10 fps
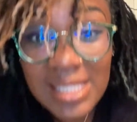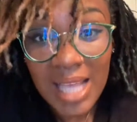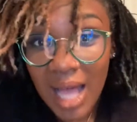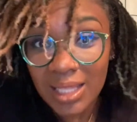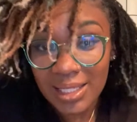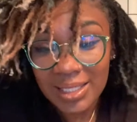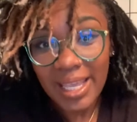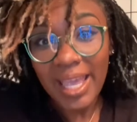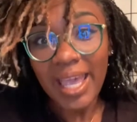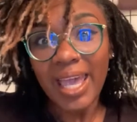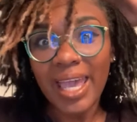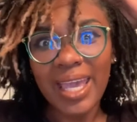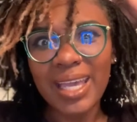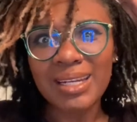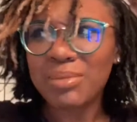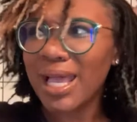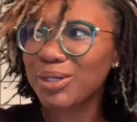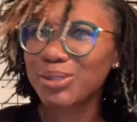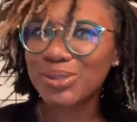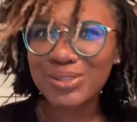solid. And I'm like,
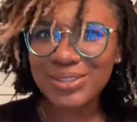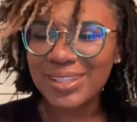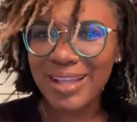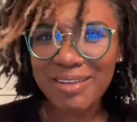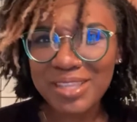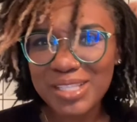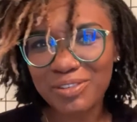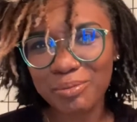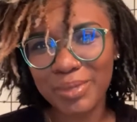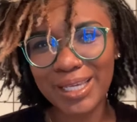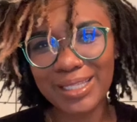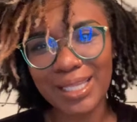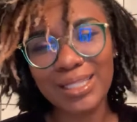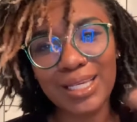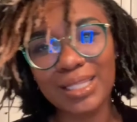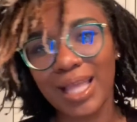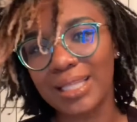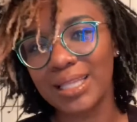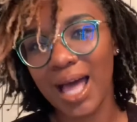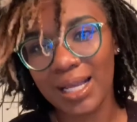ooh, love this for me. They looking like
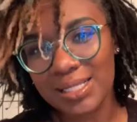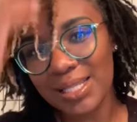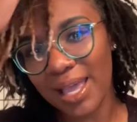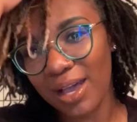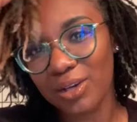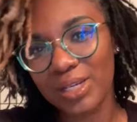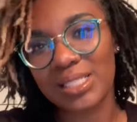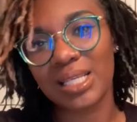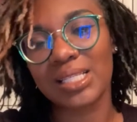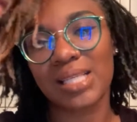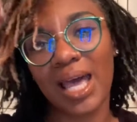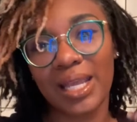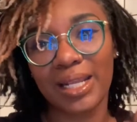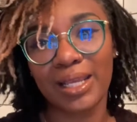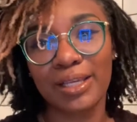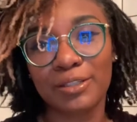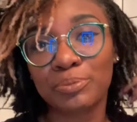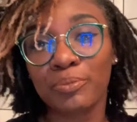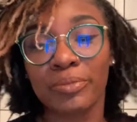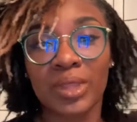locks now. It's exciting.
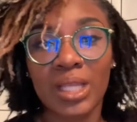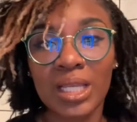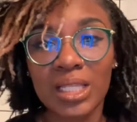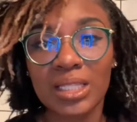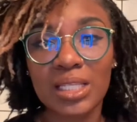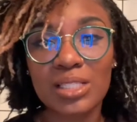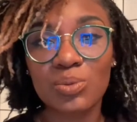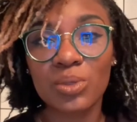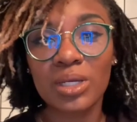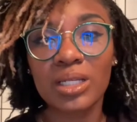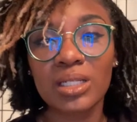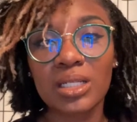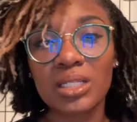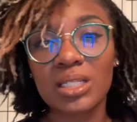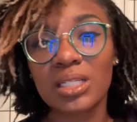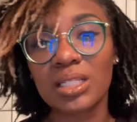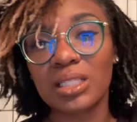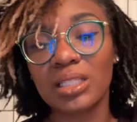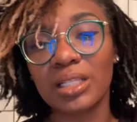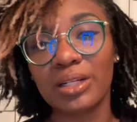This one
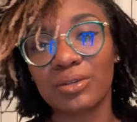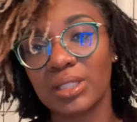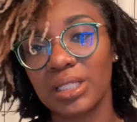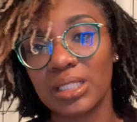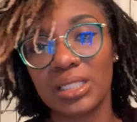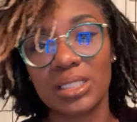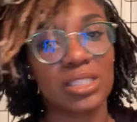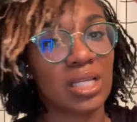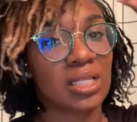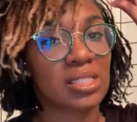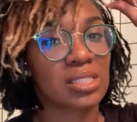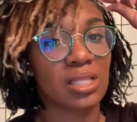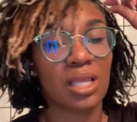literally just